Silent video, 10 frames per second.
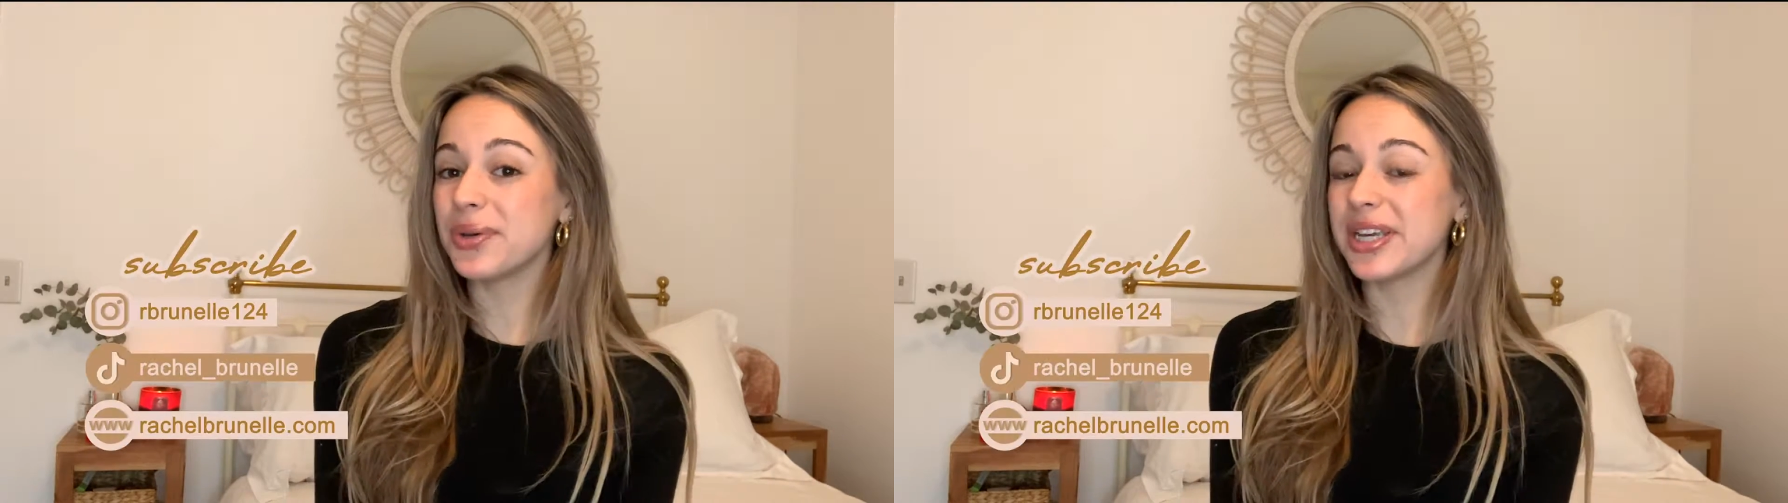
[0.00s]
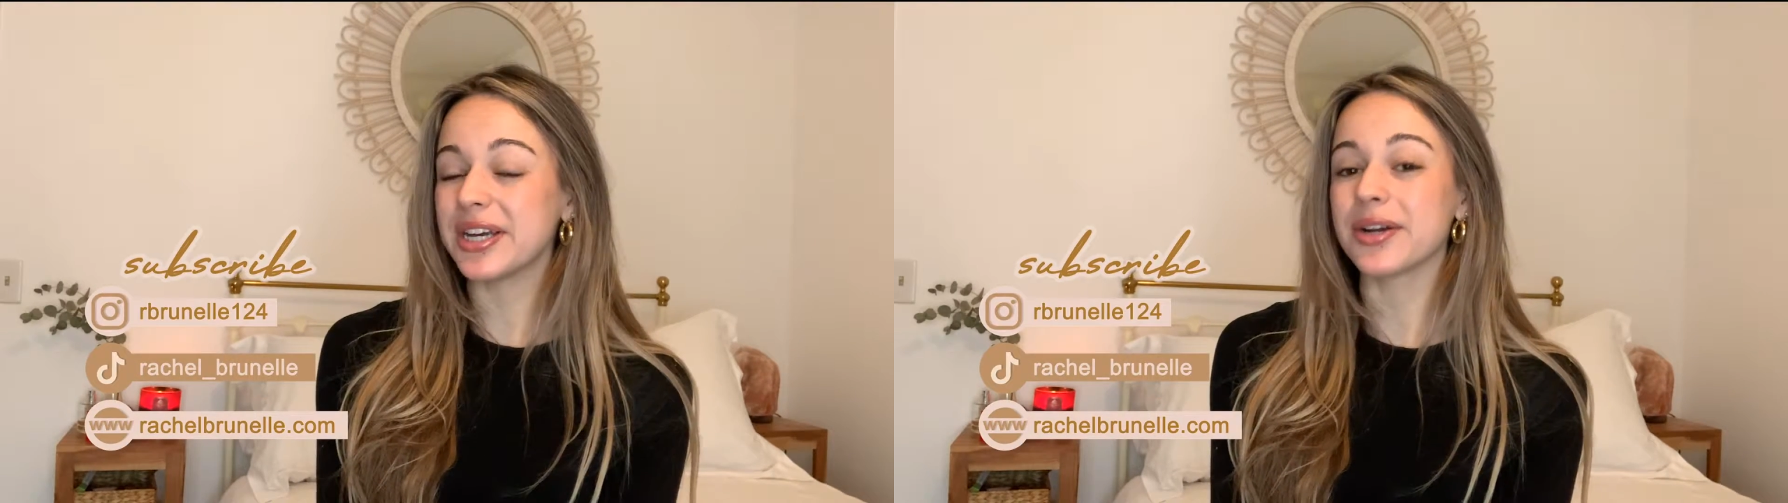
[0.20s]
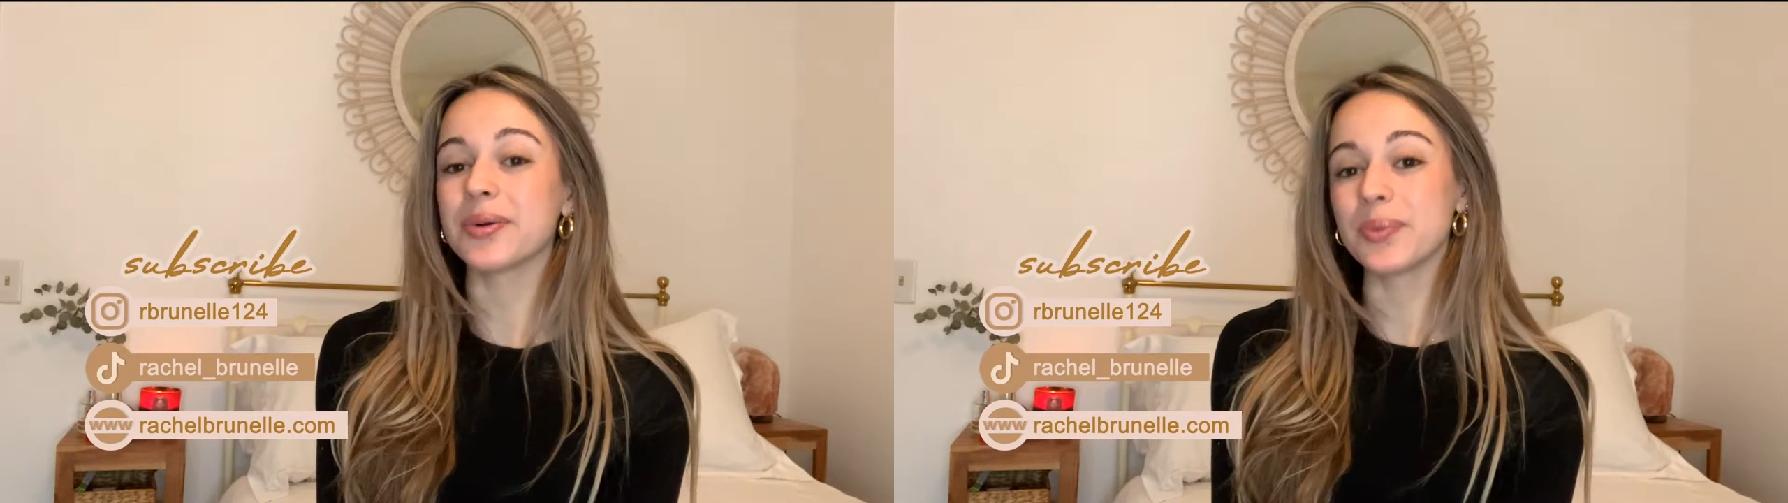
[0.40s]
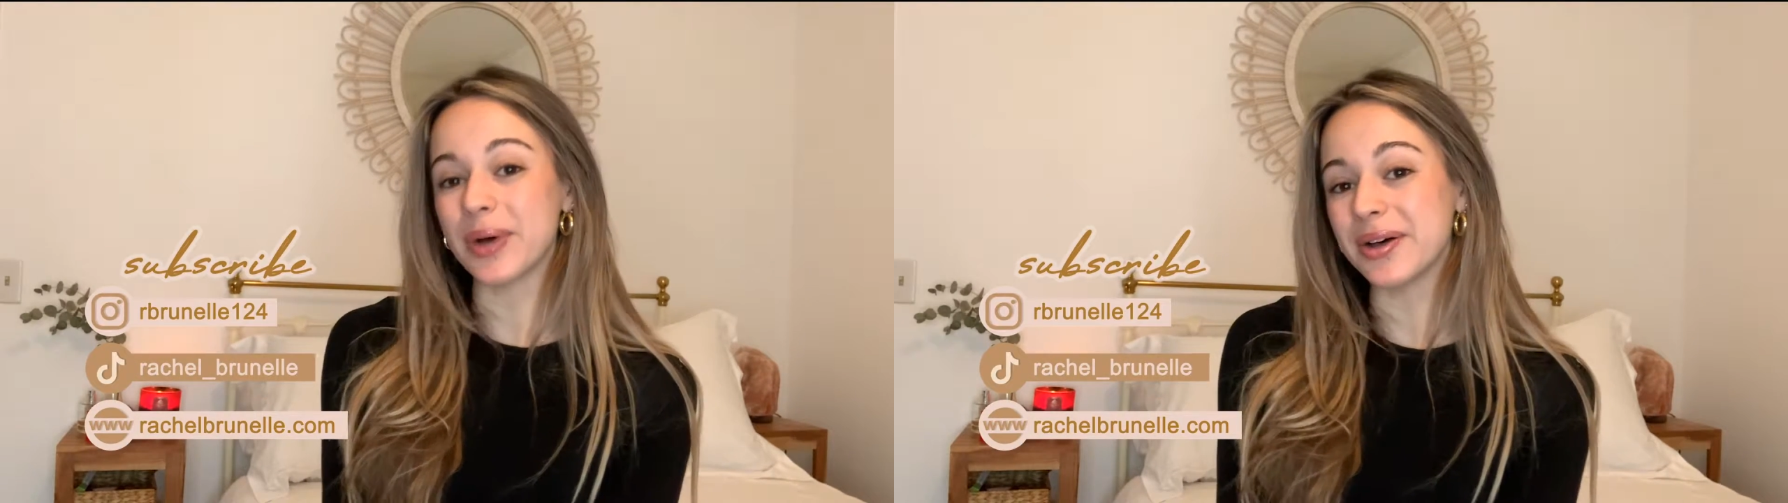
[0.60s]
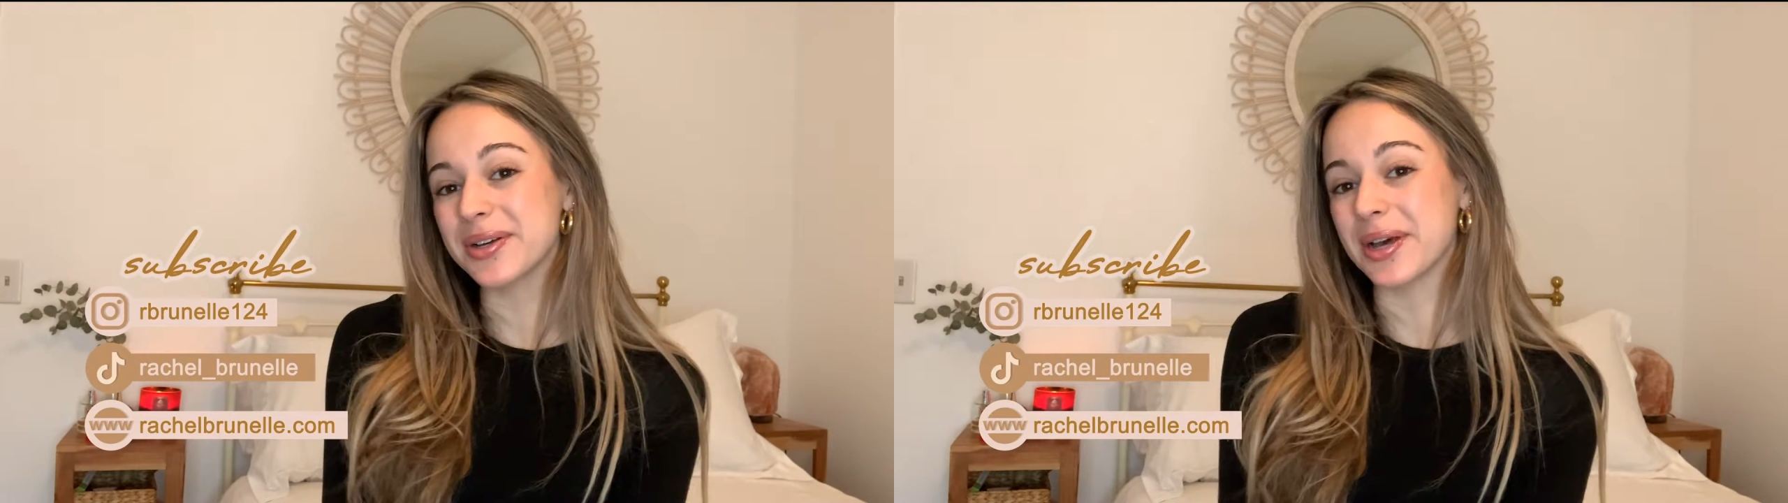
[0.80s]
here,
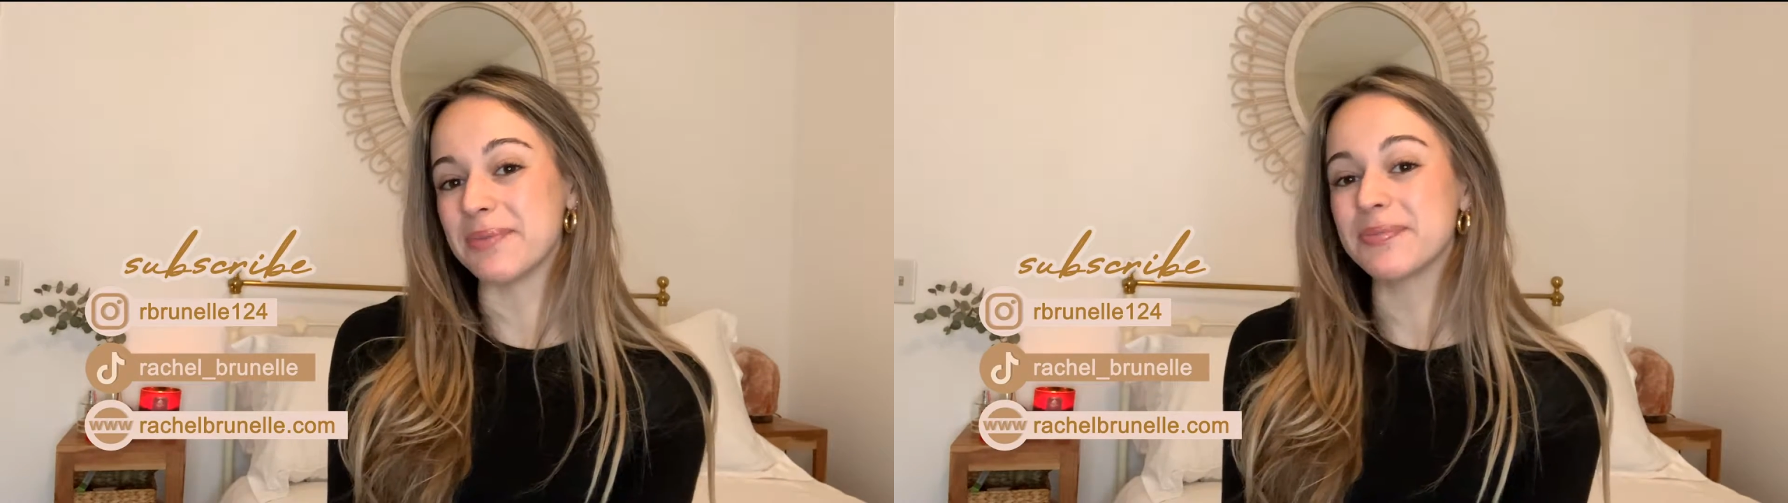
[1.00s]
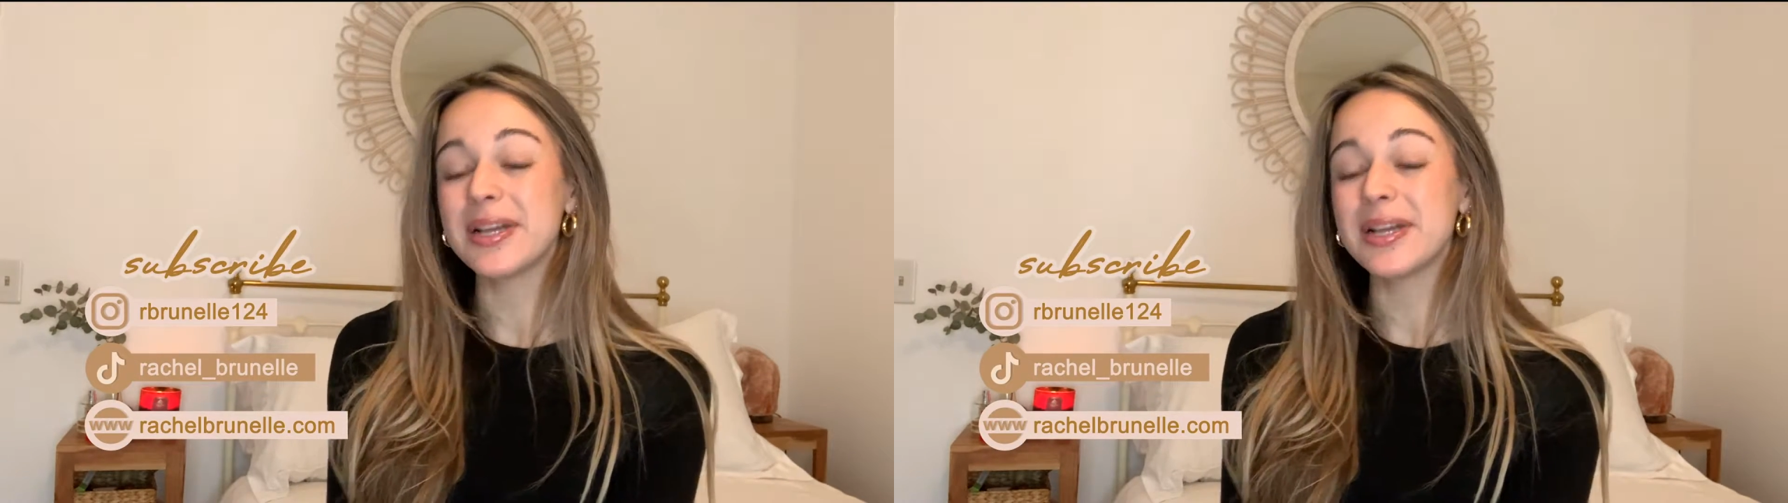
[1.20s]
welcome.